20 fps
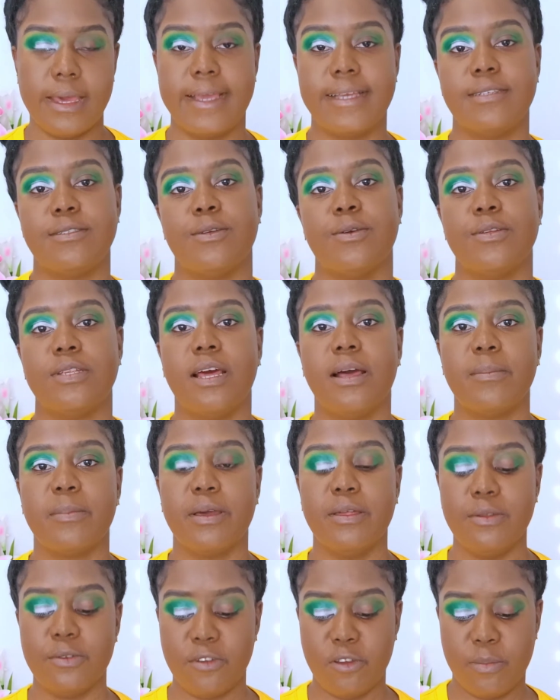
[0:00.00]
So now I'm
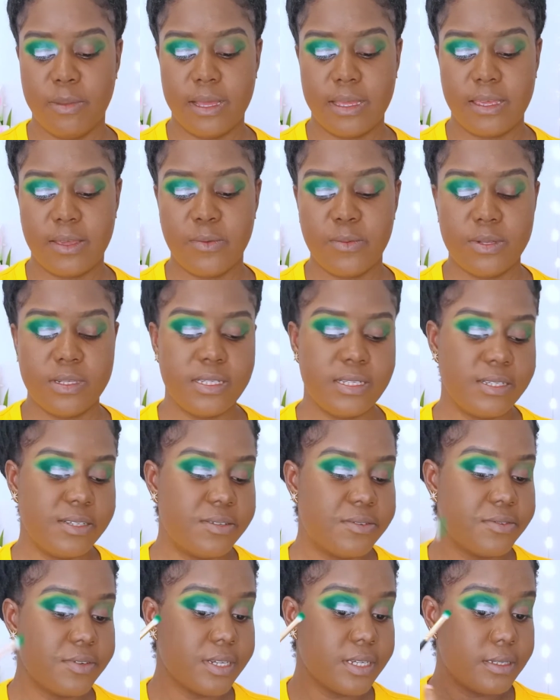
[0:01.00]
going to go back in with the
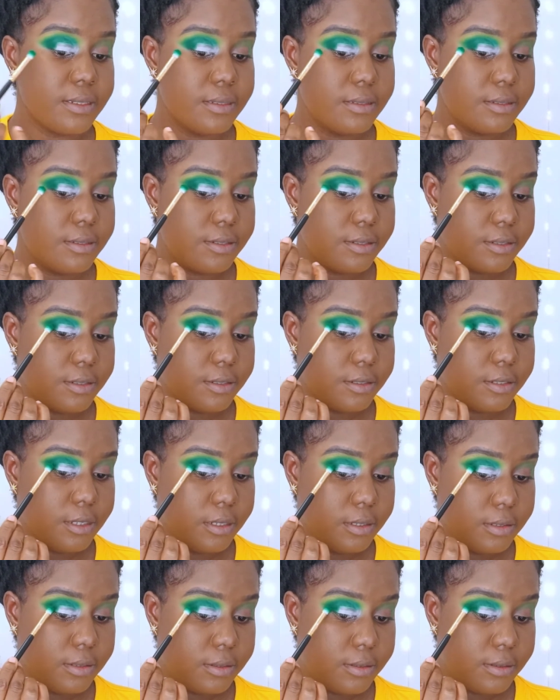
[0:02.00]
green
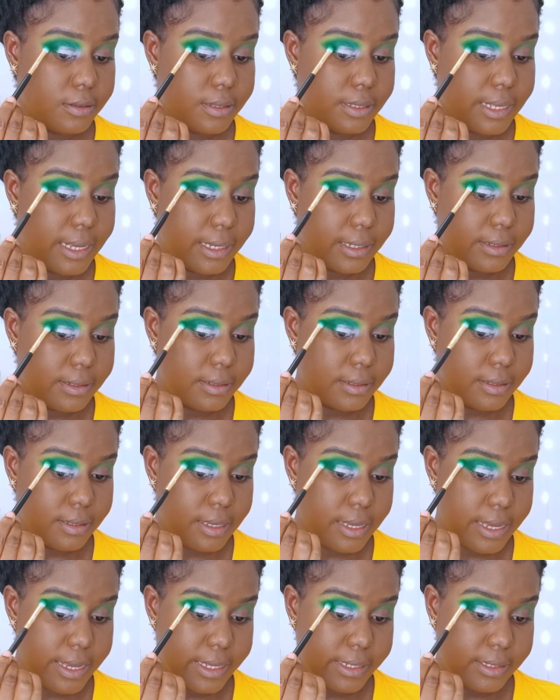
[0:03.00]
just to darken
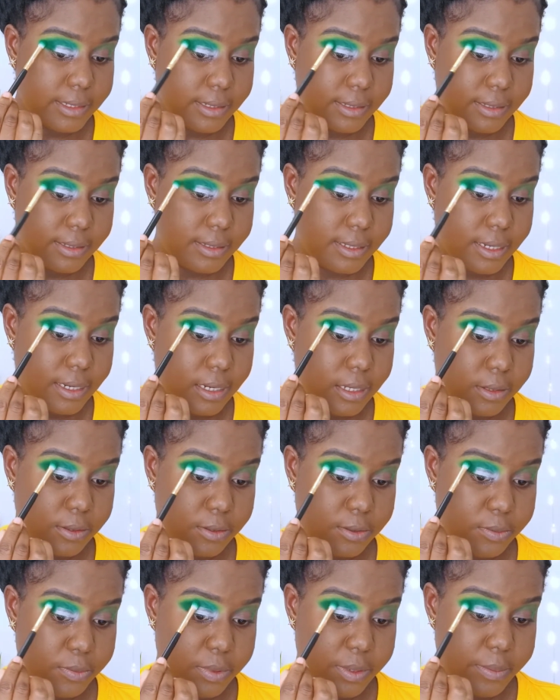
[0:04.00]
the edges a
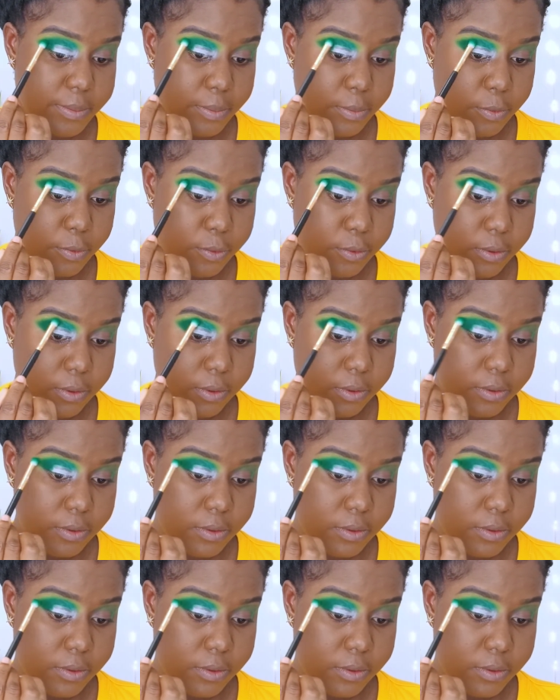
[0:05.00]
little bit more,